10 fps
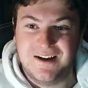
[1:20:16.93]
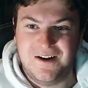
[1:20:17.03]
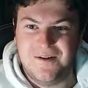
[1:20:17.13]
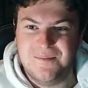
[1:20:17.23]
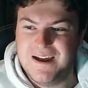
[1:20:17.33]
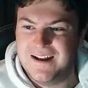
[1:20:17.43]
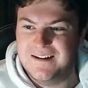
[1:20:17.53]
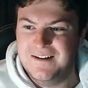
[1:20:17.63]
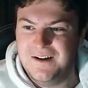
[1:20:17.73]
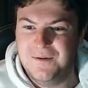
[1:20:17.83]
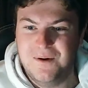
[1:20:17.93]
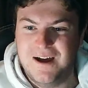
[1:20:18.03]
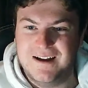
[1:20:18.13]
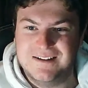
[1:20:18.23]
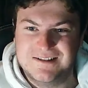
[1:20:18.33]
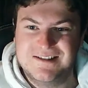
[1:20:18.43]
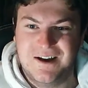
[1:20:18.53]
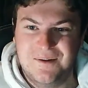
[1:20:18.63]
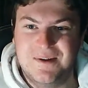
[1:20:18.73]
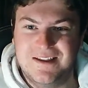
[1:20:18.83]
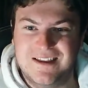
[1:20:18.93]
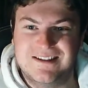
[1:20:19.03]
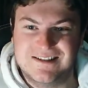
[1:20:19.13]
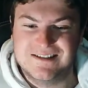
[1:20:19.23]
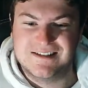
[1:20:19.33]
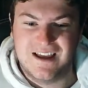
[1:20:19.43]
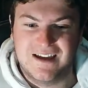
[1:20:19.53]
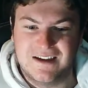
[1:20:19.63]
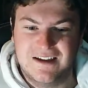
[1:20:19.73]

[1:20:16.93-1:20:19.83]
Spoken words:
oh man, no way. Tell me this is real.